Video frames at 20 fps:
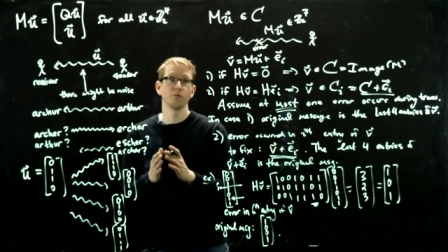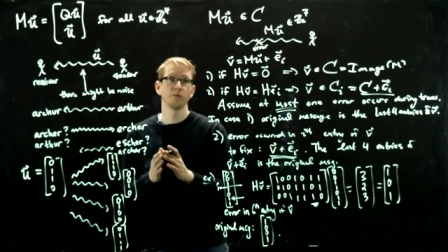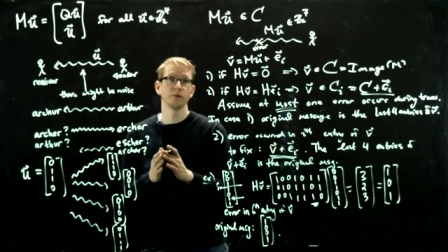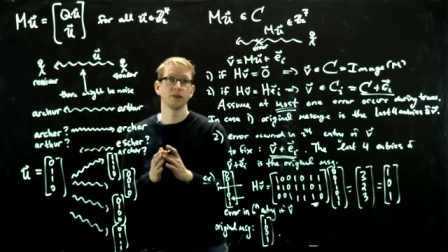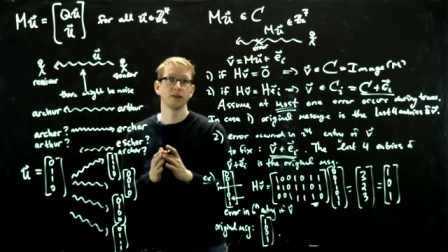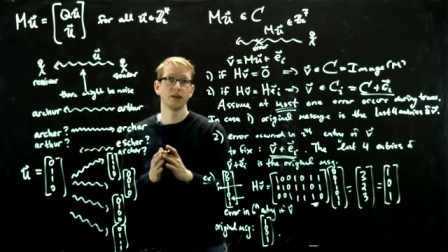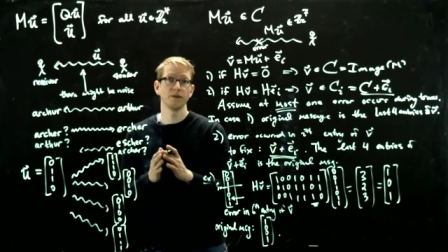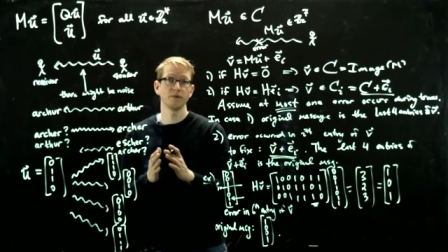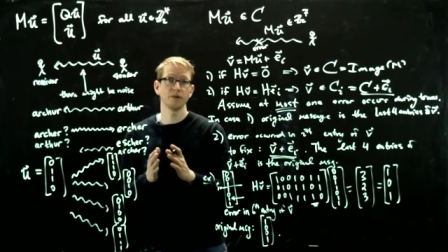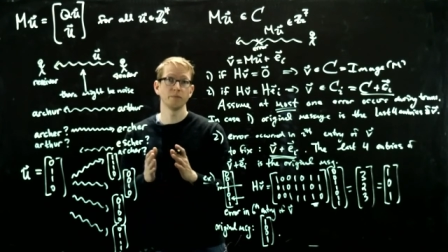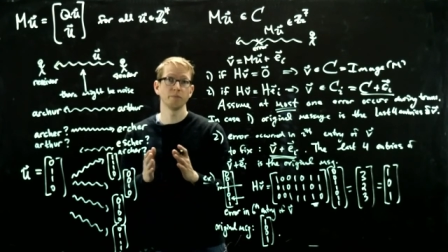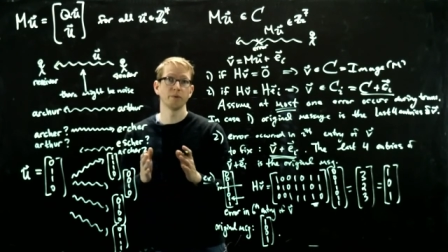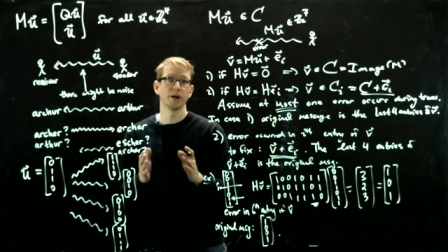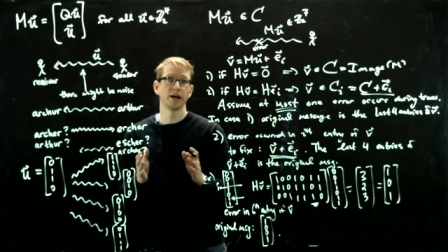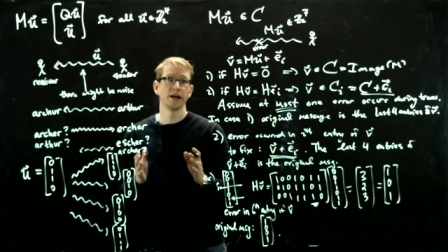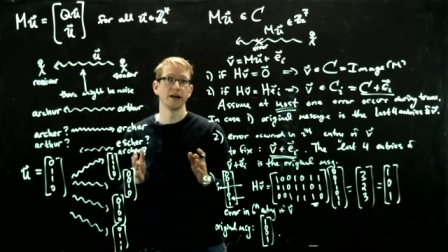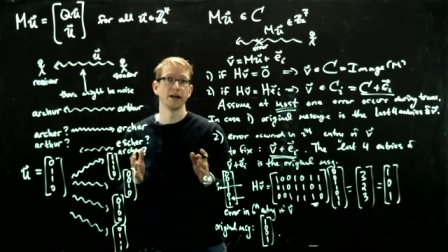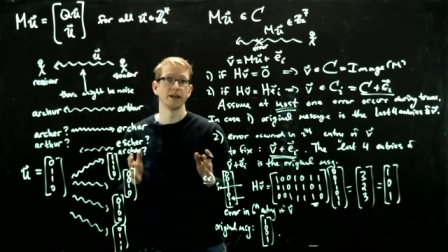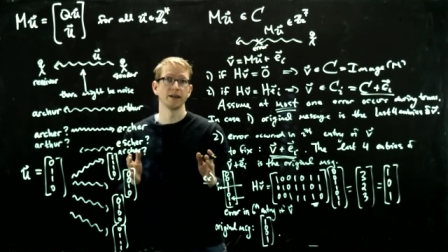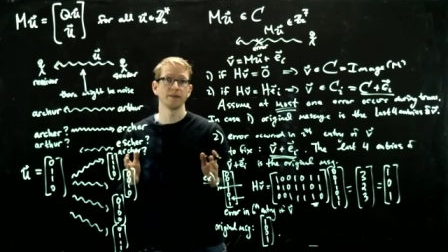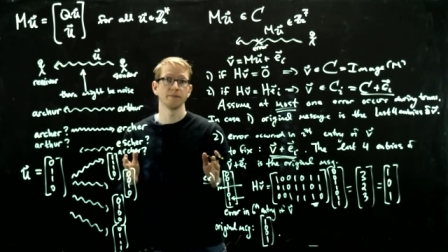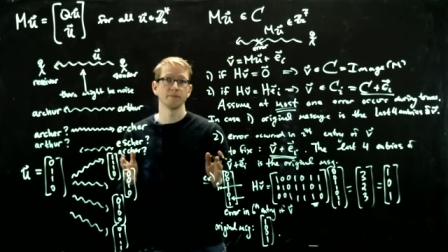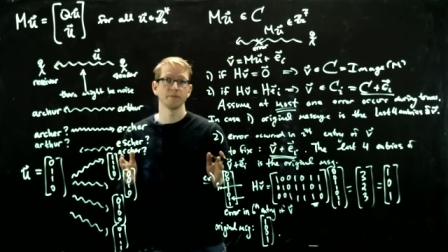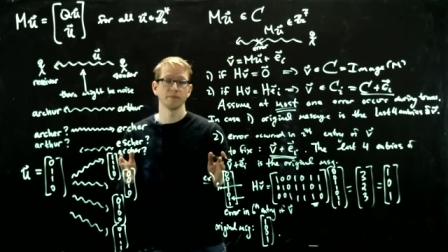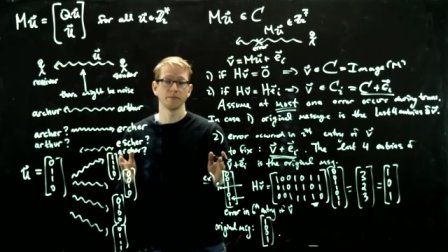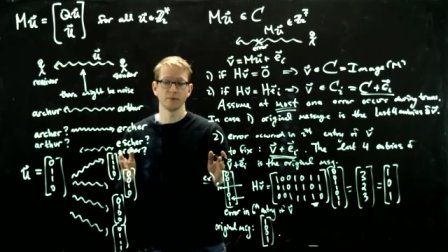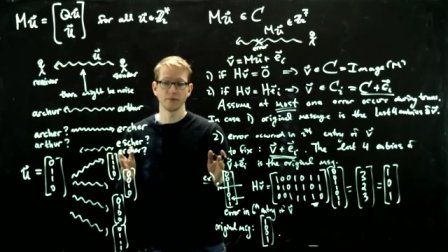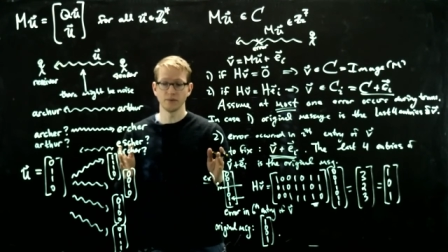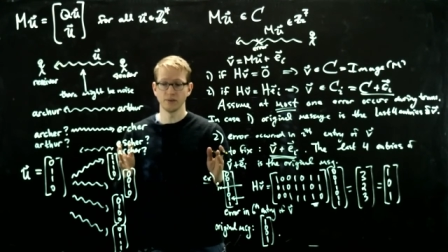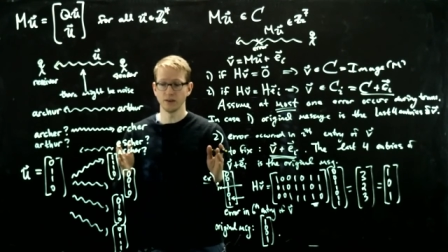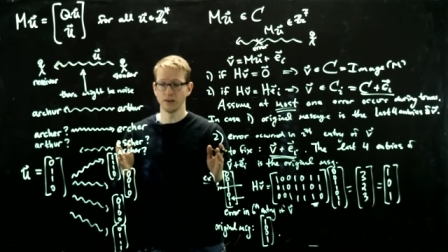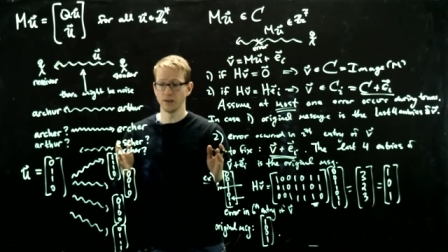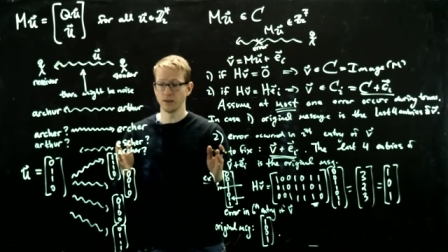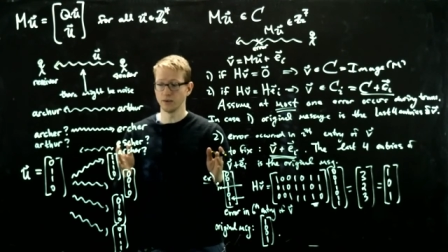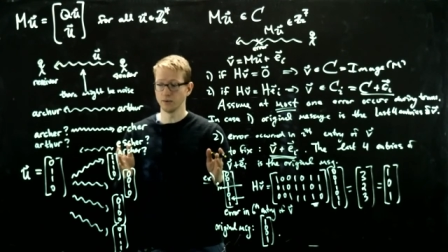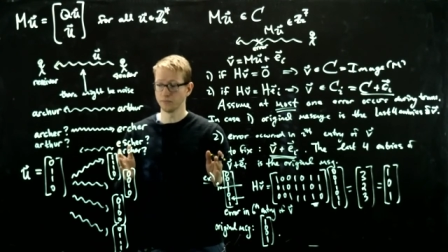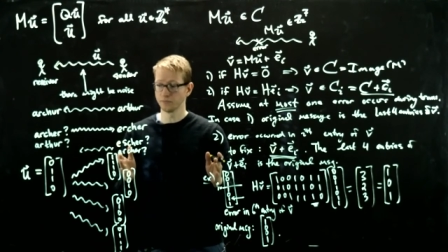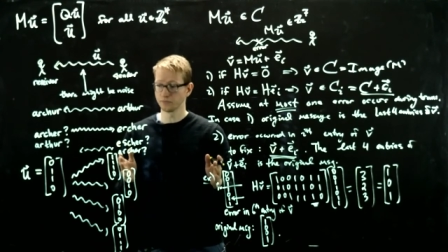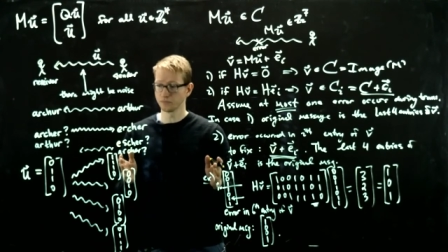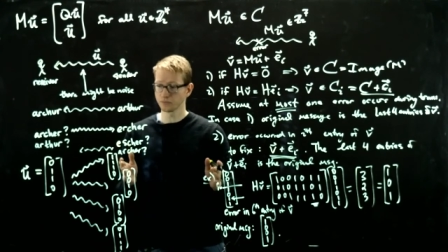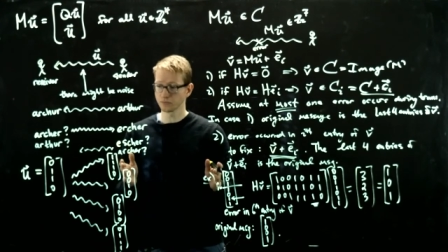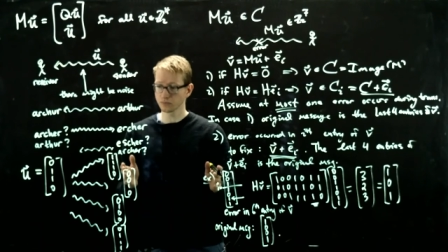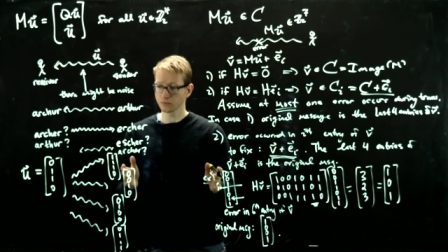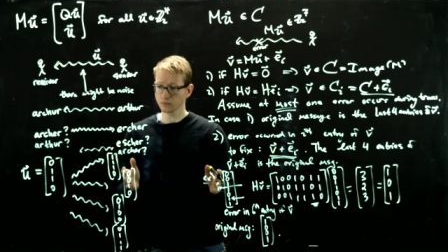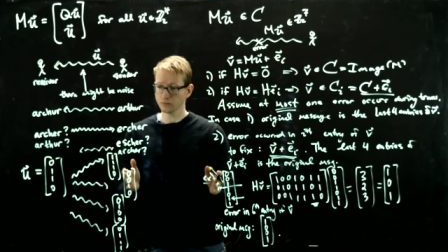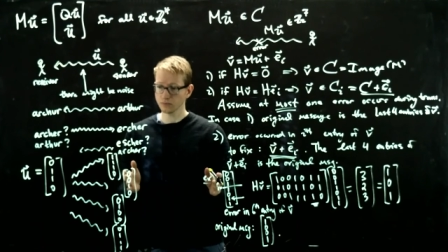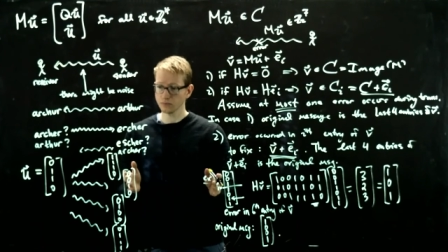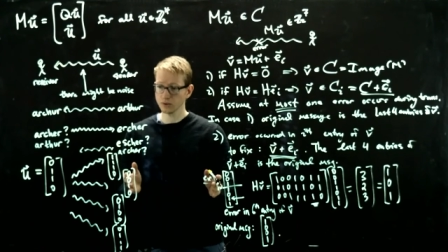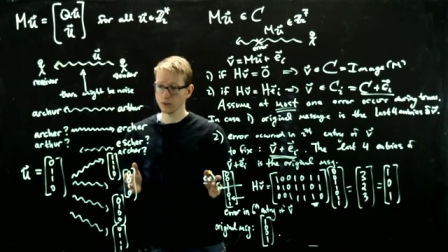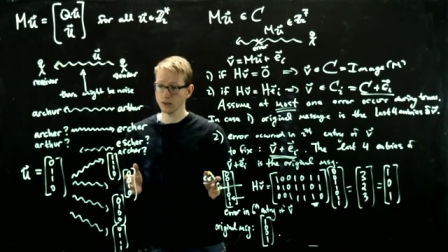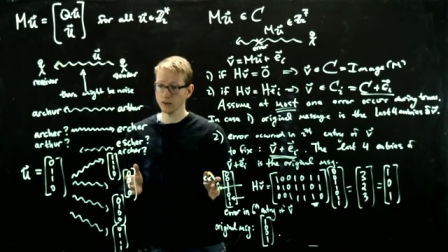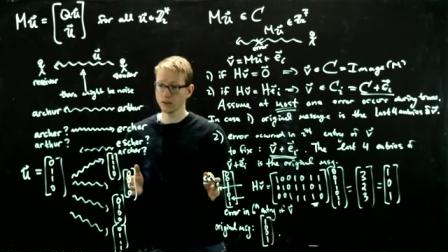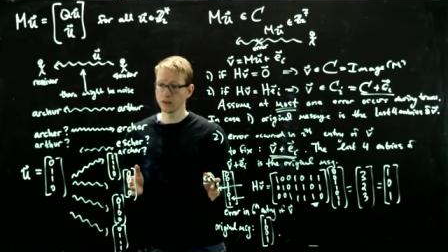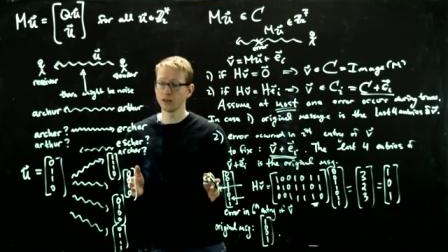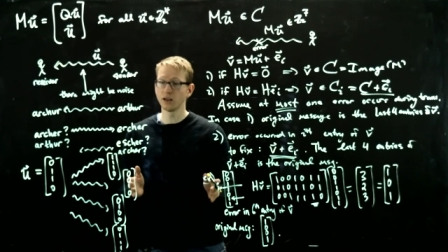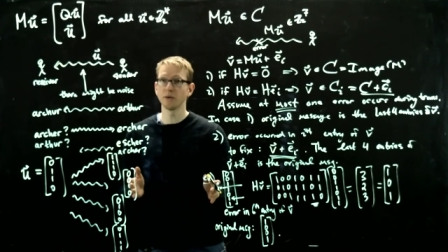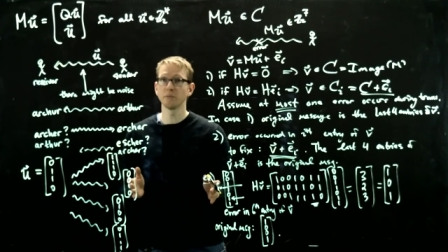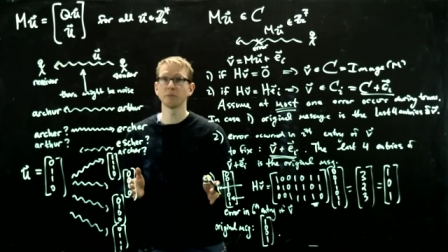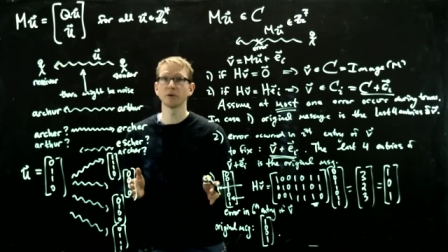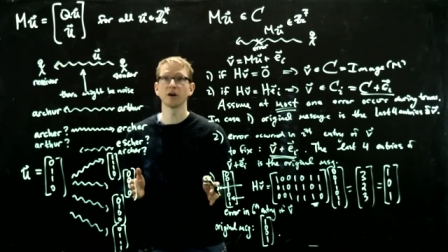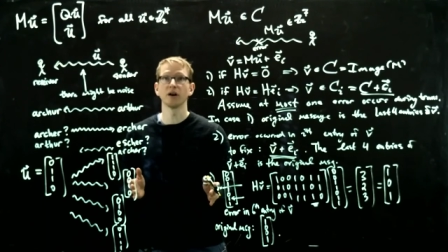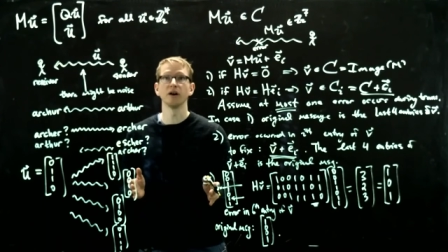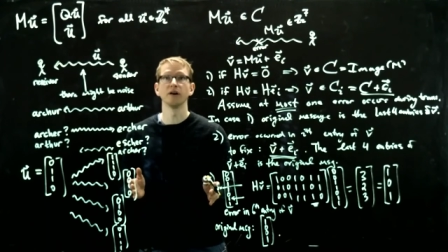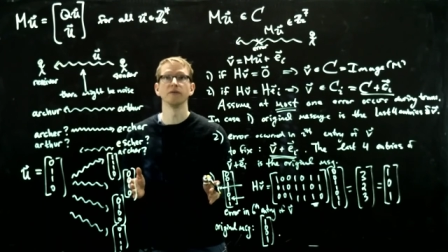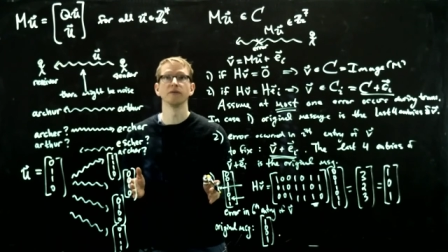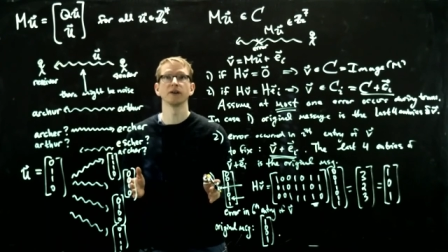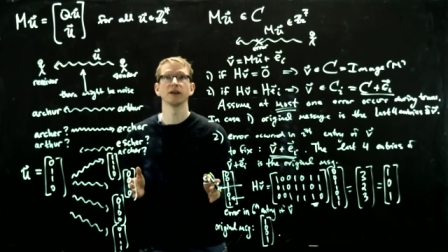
given by the number of